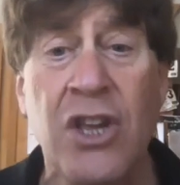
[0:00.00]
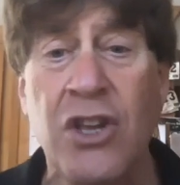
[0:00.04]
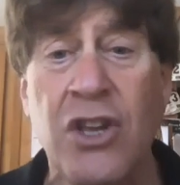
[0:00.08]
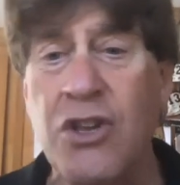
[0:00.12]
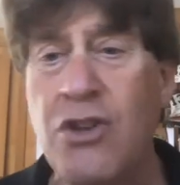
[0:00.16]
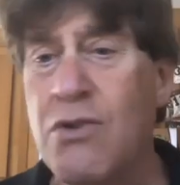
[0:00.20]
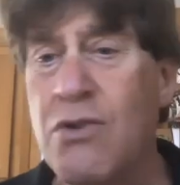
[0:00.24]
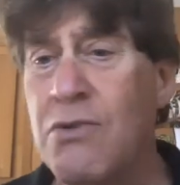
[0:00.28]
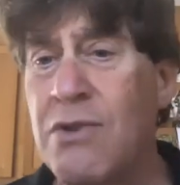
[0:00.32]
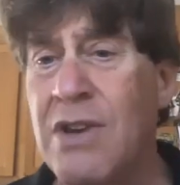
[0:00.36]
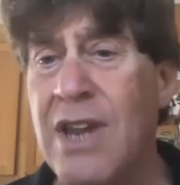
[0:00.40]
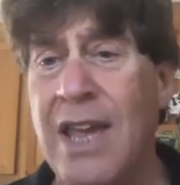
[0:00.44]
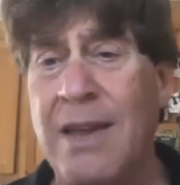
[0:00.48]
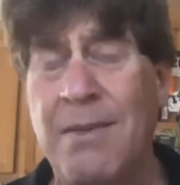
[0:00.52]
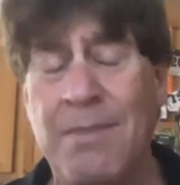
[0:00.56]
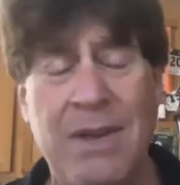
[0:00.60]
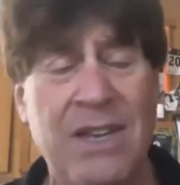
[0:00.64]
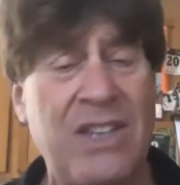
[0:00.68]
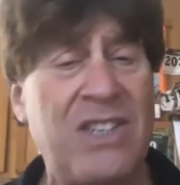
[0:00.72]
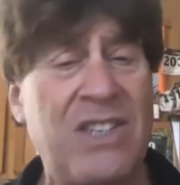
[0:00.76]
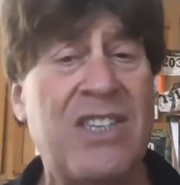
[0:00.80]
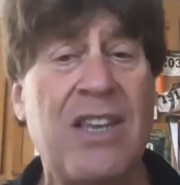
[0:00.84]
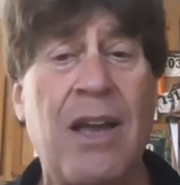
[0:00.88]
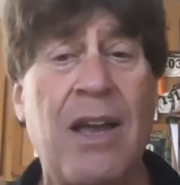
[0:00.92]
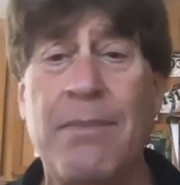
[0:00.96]
You name
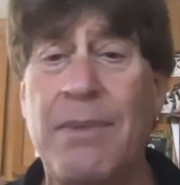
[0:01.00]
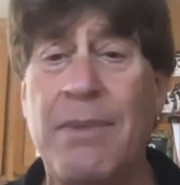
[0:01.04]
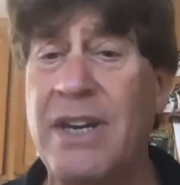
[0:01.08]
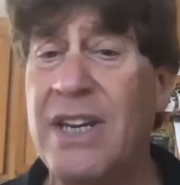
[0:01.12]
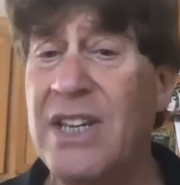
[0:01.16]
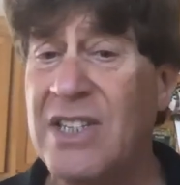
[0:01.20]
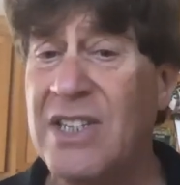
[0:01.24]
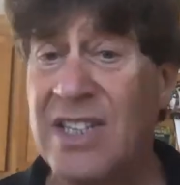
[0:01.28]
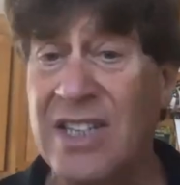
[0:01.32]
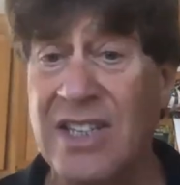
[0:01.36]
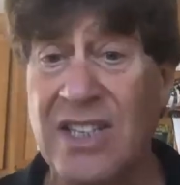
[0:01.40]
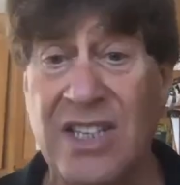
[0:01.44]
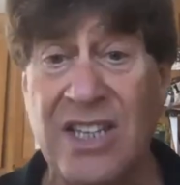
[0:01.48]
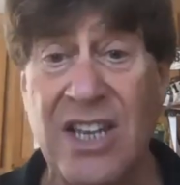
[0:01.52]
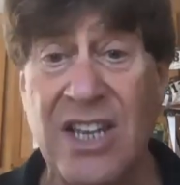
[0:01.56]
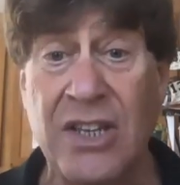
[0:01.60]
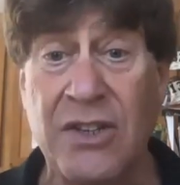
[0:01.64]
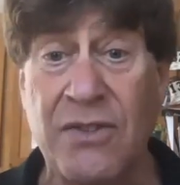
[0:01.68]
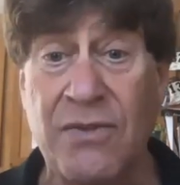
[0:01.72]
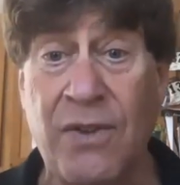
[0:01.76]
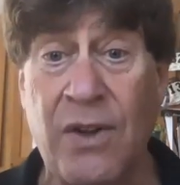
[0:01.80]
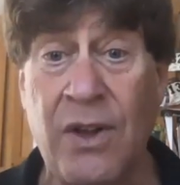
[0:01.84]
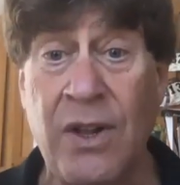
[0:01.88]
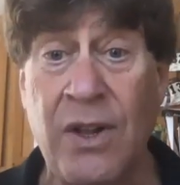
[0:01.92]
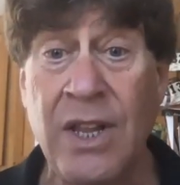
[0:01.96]
me somebody
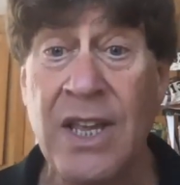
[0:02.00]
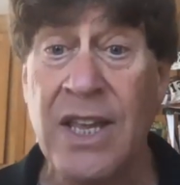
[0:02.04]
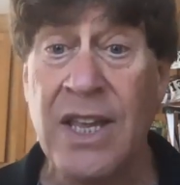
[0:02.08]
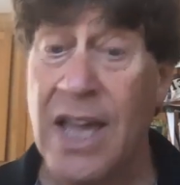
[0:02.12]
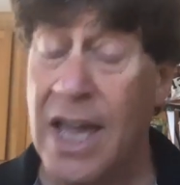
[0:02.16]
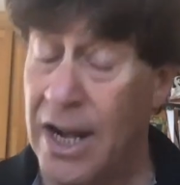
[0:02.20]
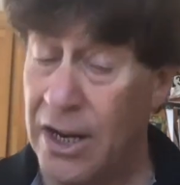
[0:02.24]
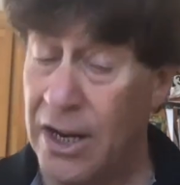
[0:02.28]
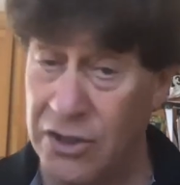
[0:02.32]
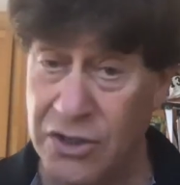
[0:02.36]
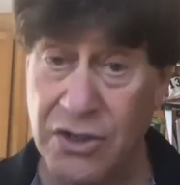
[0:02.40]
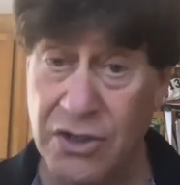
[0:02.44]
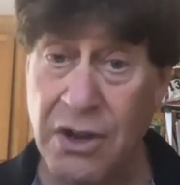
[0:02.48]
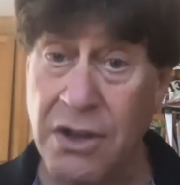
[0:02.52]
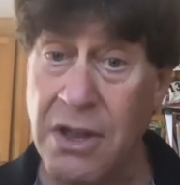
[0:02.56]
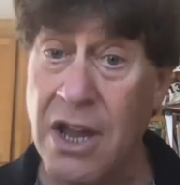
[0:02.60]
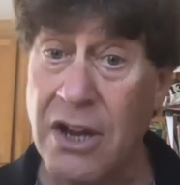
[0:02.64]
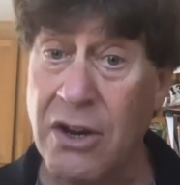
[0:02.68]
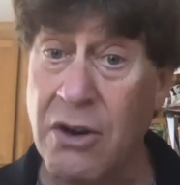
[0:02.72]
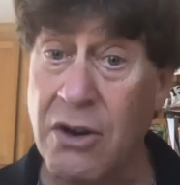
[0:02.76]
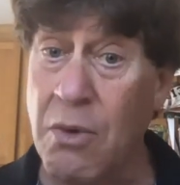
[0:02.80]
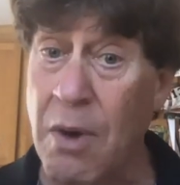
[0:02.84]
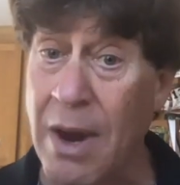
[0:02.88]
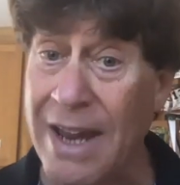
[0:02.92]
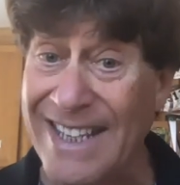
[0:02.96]
successful, and I'll show you a
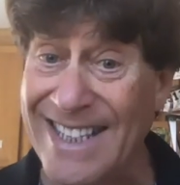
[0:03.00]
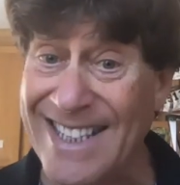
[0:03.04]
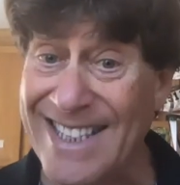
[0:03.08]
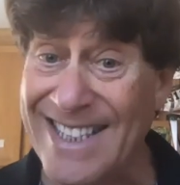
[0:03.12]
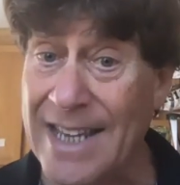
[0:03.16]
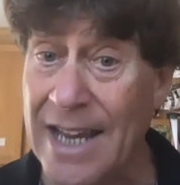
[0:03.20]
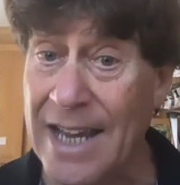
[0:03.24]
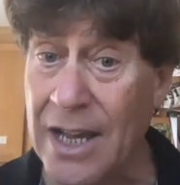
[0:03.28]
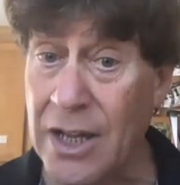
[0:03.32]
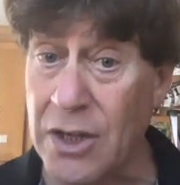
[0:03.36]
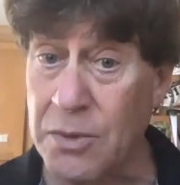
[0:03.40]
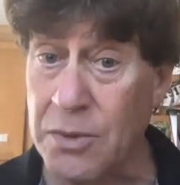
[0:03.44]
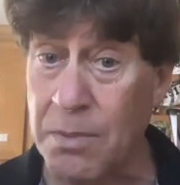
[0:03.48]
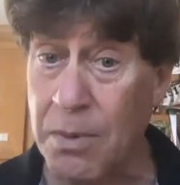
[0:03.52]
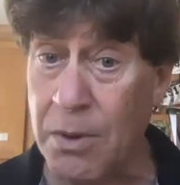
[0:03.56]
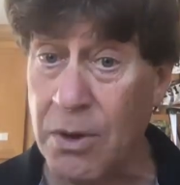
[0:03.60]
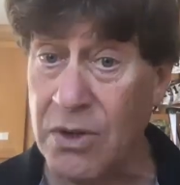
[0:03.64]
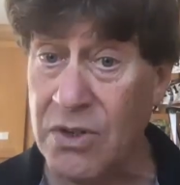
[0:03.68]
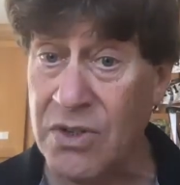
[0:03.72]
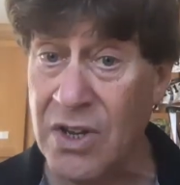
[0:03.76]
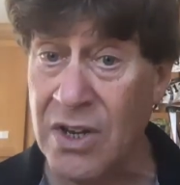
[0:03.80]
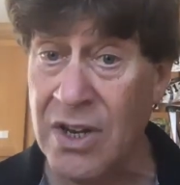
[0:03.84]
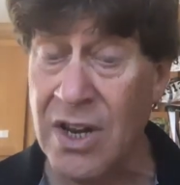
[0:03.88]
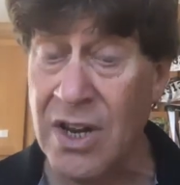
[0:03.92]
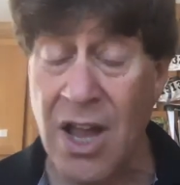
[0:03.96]
great
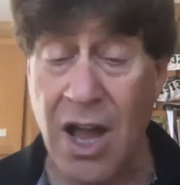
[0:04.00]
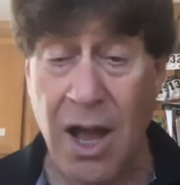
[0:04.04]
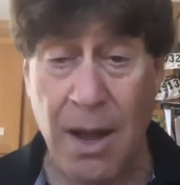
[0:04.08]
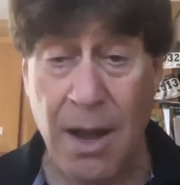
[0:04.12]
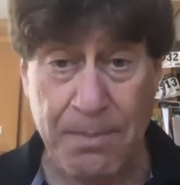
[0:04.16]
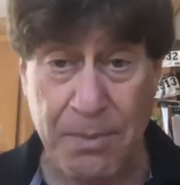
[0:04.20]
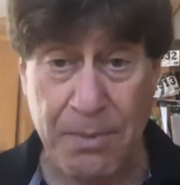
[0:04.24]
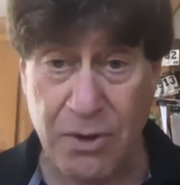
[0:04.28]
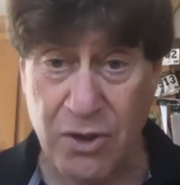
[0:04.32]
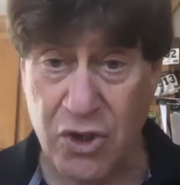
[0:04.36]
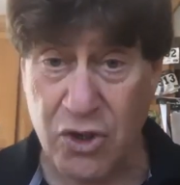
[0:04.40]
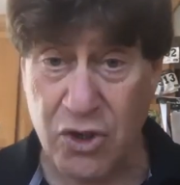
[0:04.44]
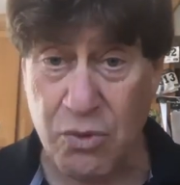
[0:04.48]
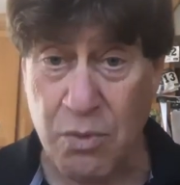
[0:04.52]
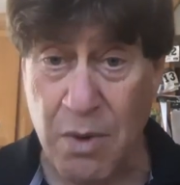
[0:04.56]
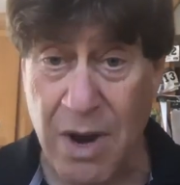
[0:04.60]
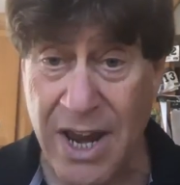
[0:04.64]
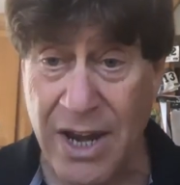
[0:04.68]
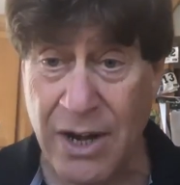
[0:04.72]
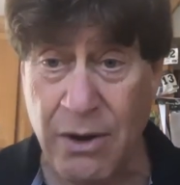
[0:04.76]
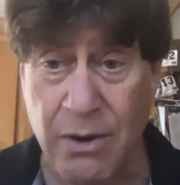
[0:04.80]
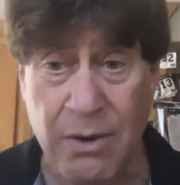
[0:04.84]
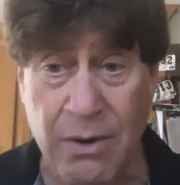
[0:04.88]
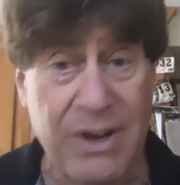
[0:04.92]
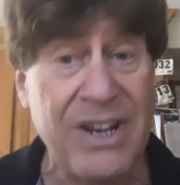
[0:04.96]
salesperson, a
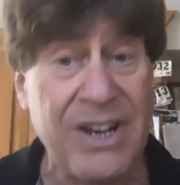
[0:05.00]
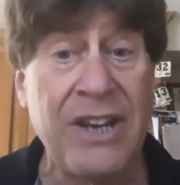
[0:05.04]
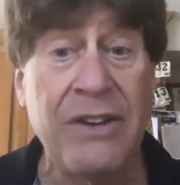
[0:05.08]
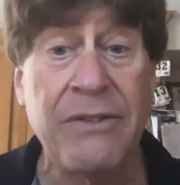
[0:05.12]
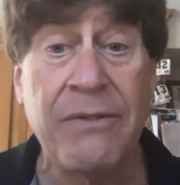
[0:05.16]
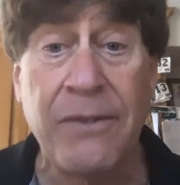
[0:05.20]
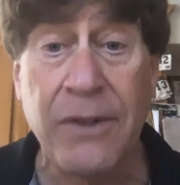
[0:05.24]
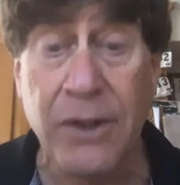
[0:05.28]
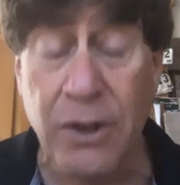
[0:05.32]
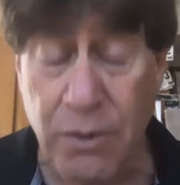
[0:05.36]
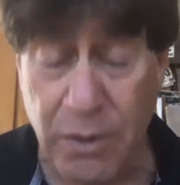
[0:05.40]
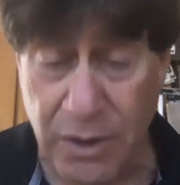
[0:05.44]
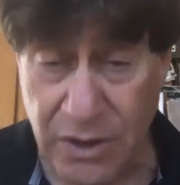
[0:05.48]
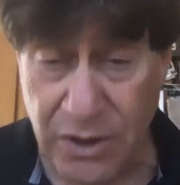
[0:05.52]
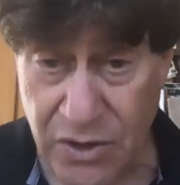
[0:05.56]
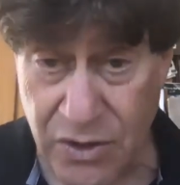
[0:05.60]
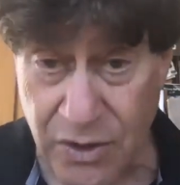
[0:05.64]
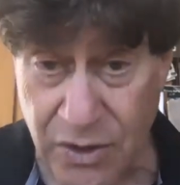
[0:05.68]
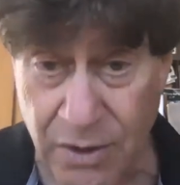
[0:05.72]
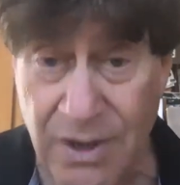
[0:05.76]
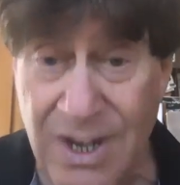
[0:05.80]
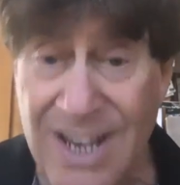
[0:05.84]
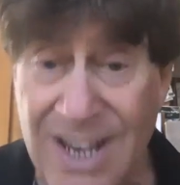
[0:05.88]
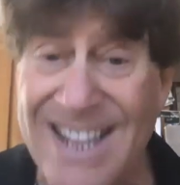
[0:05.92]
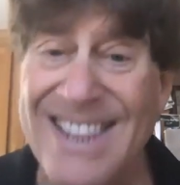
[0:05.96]
persuader, an influencer.